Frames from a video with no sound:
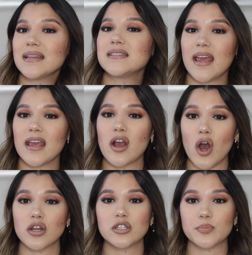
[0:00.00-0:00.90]
take
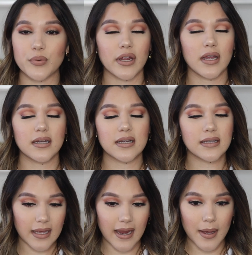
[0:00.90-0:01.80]
on spring
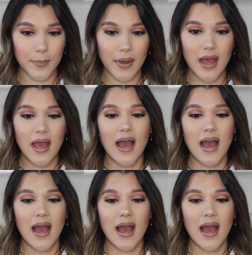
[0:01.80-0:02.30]
glam.